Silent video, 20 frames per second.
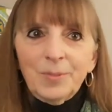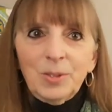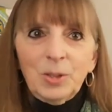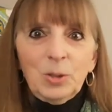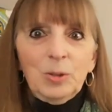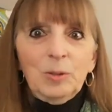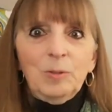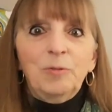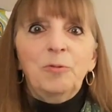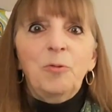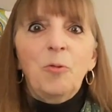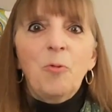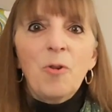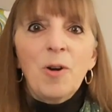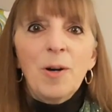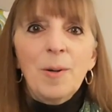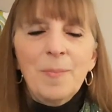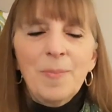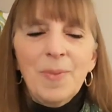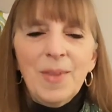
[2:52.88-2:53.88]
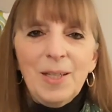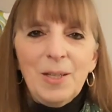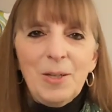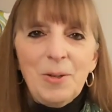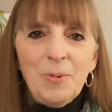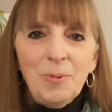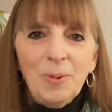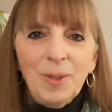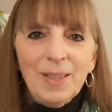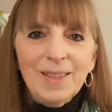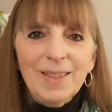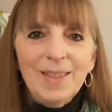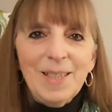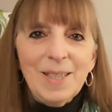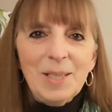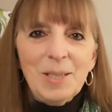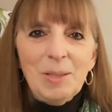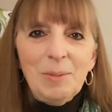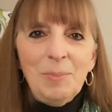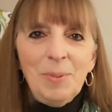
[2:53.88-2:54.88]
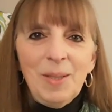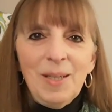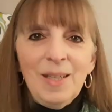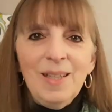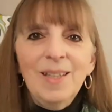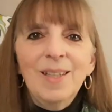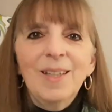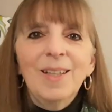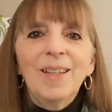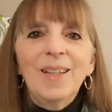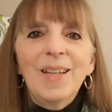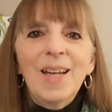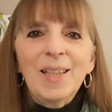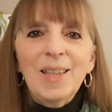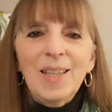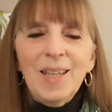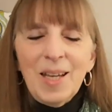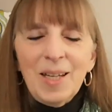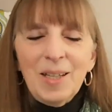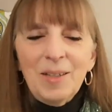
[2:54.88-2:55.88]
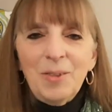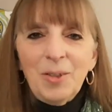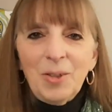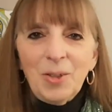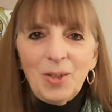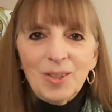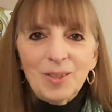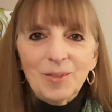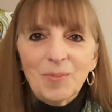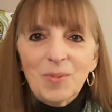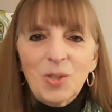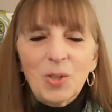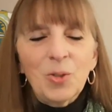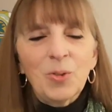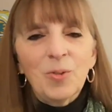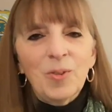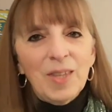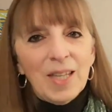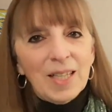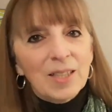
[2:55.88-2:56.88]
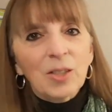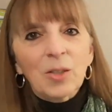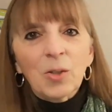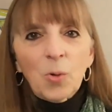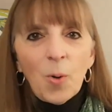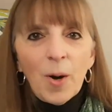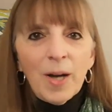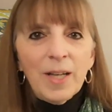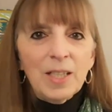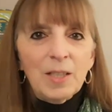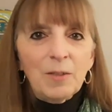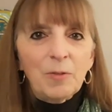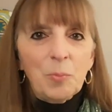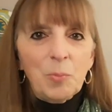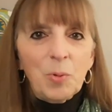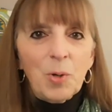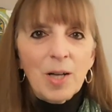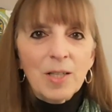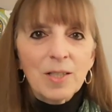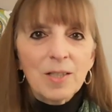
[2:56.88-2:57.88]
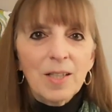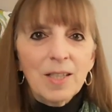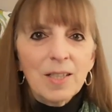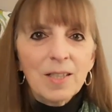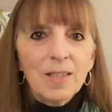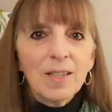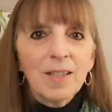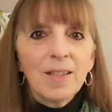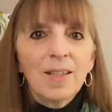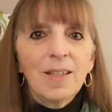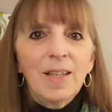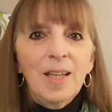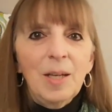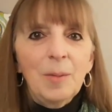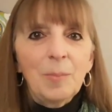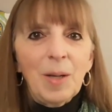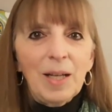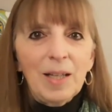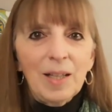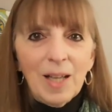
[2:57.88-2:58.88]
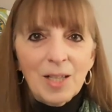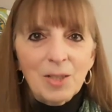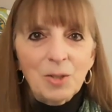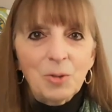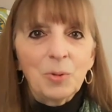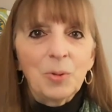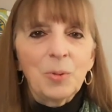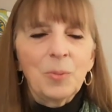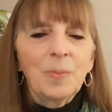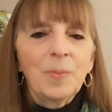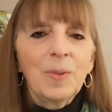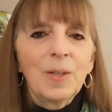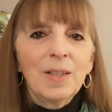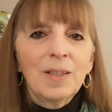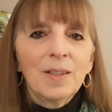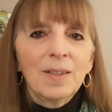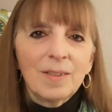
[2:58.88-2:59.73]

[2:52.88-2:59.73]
sort of form that you want it to be at the end of it all. So that's quite a different process in my classroom